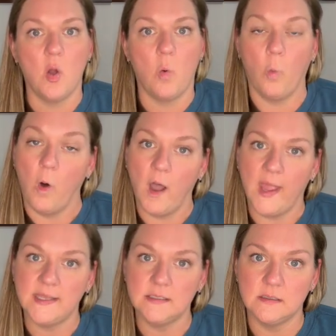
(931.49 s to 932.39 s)

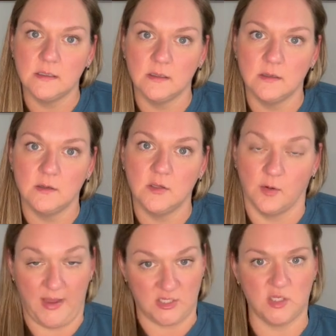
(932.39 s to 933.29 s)
what your
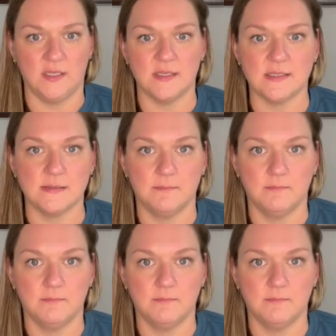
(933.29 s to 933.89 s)
patient is.